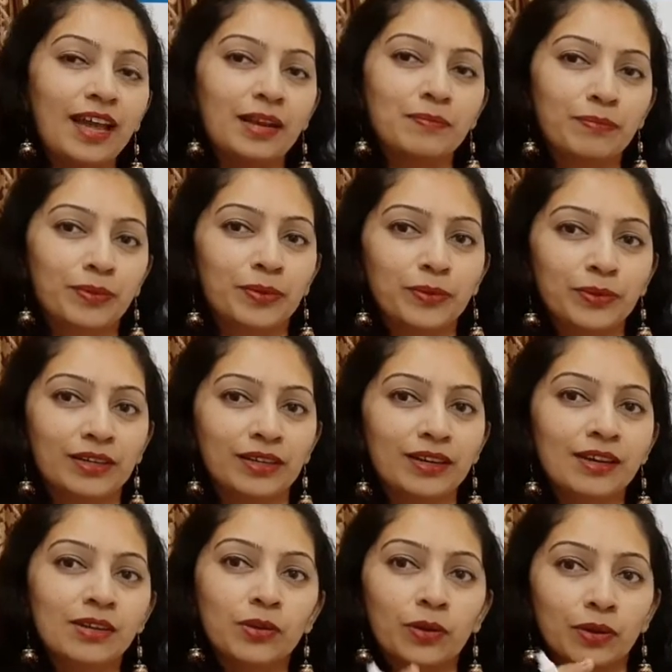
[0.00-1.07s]
and plural
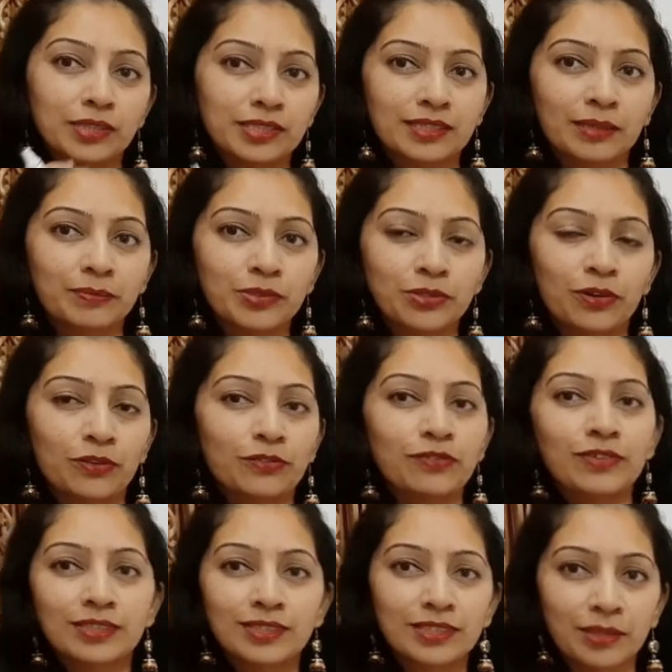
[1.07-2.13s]
concept of
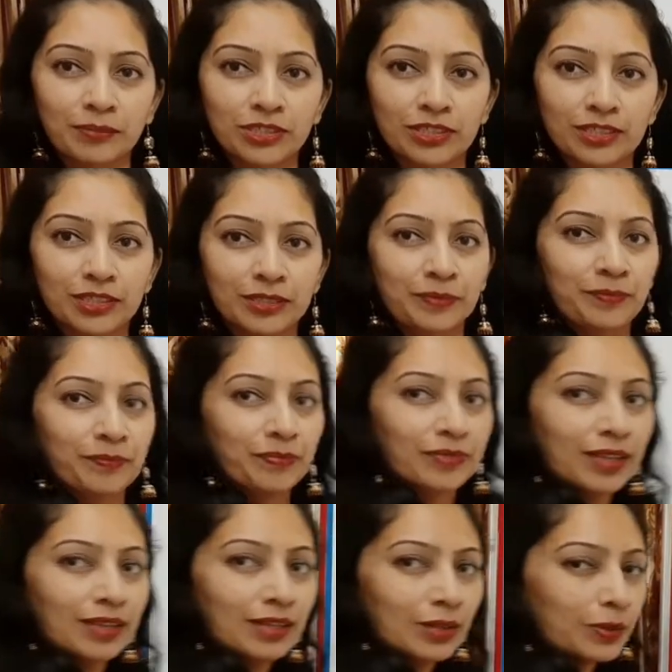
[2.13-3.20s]
subject.
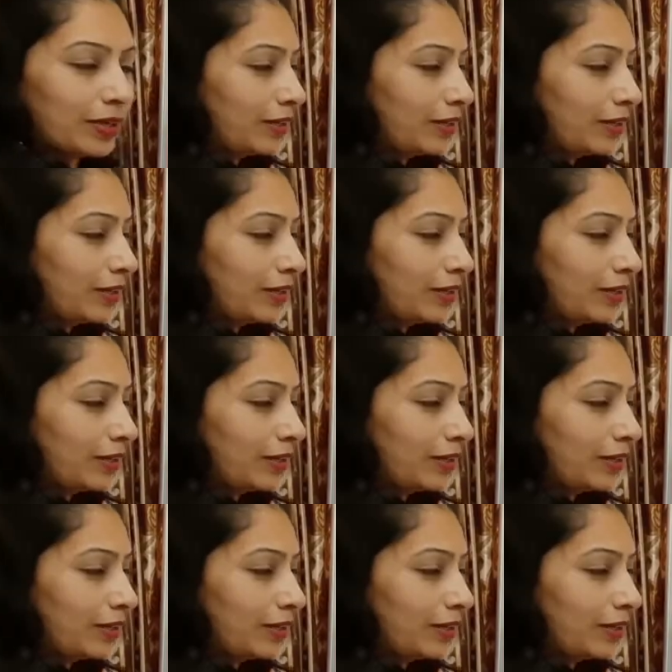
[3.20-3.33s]
Look